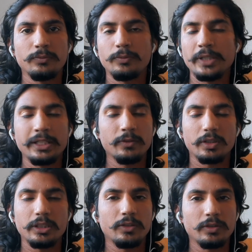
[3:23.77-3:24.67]

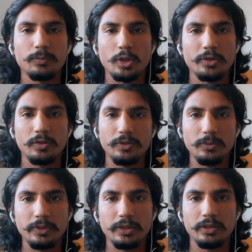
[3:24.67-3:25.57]
whenever our module
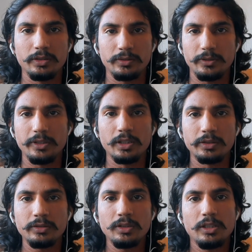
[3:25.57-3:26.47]
will be
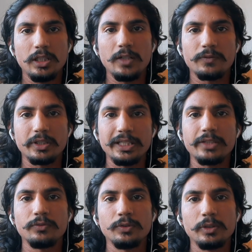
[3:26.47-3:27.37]
done, after
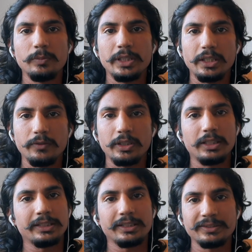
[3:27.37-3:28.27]
that we will be having
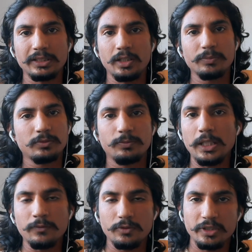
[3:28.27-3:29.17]
like exams
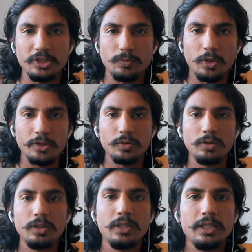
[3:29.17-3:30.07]
after each
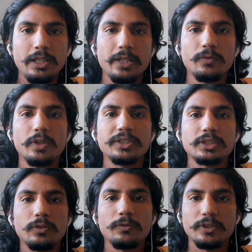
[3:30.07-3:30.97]
module. And once
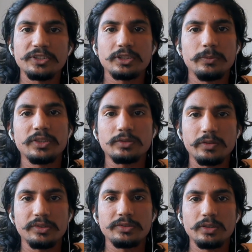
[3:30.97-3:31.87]
our first semester
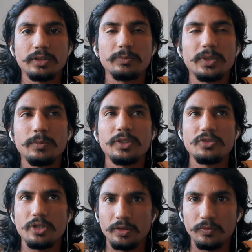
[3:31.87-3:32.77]
is done, maybe in
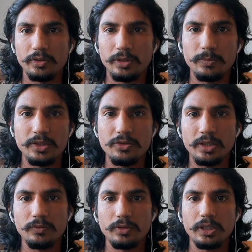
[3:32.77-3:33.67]
January,
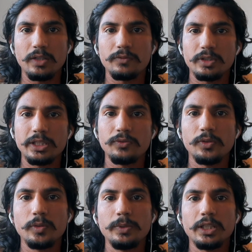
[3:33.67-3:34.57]
mid-January, after that we
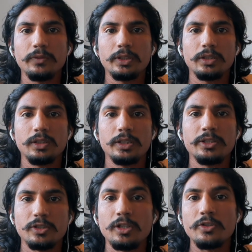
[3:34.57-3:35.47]
will be having an
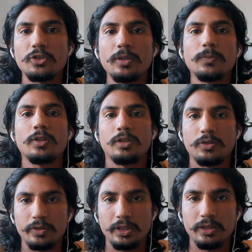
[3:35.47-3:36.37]
internship or a
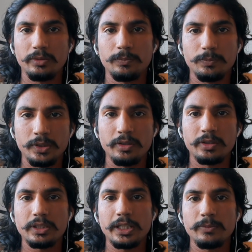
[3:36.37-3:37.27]
training
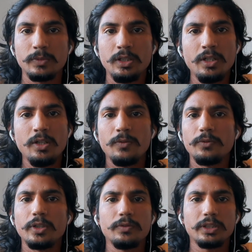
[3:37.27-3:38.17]
period time
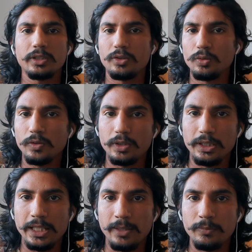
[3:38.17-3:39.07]
where we can do our
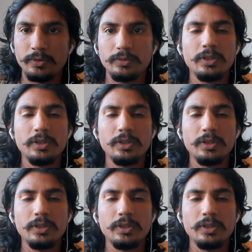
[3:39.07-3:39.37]
lab.